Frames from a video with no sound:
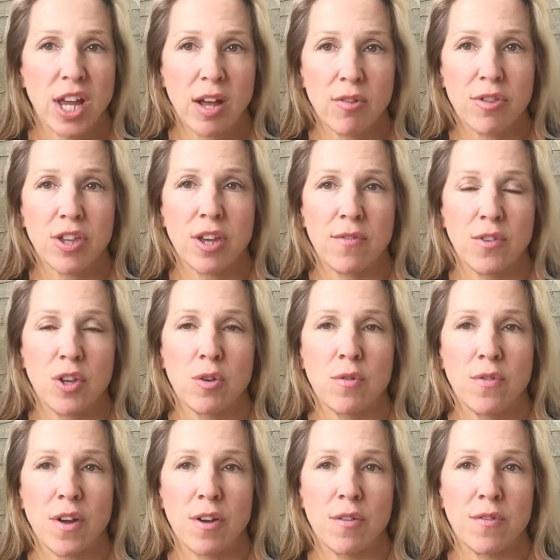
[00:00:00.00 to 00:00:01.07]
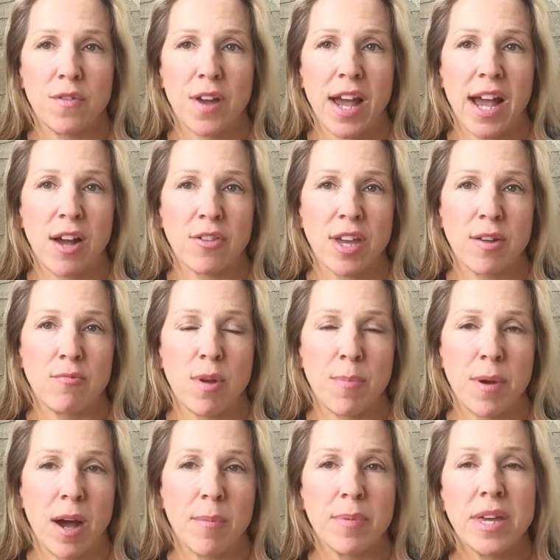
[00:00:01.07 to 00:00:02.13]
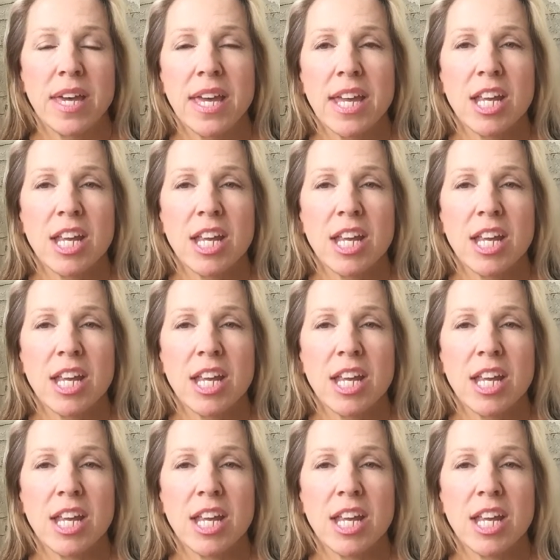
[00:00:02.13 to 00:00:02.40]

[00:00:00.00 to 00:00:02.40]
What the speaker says: healthier view of how they rip up.